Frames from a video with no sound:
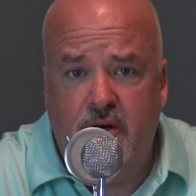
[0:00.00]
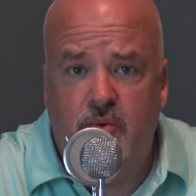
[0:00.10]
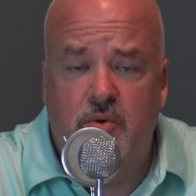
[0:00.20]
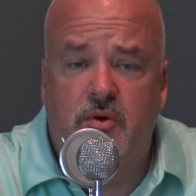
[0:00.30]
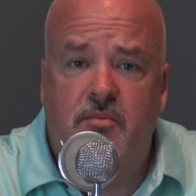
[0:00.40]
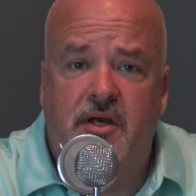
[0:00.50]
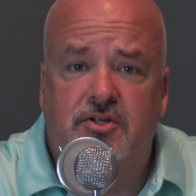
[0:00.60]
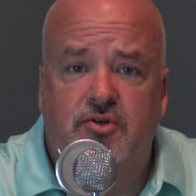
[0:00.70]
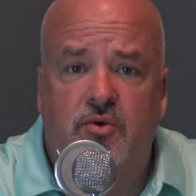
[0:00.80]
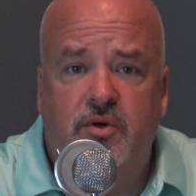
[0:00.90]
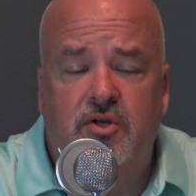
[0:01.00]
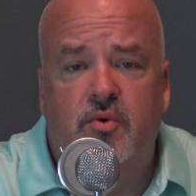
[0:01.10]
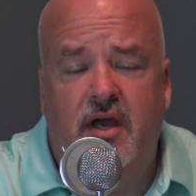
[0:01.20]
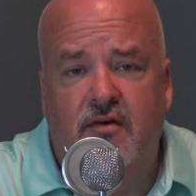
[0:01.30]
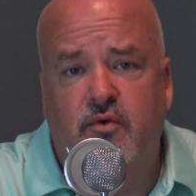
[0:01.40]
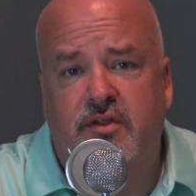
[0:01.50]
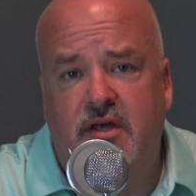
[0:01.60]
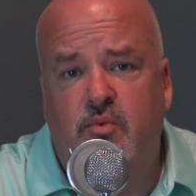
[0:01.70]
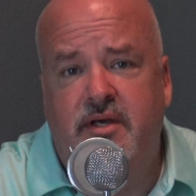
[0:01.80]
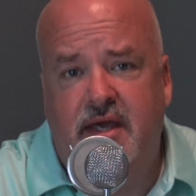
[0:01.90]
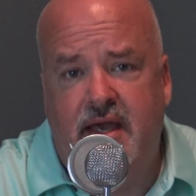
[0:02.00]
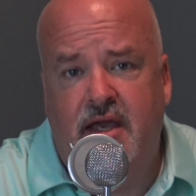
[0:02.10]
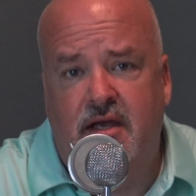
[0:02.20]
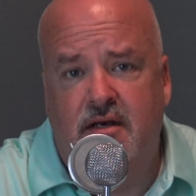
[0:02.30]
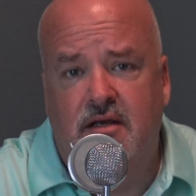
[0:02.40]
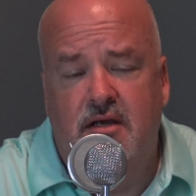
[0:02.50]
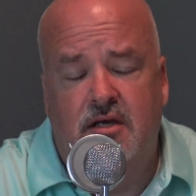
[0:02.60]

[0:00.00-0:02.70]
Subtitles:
We want to make sure that we do everything we can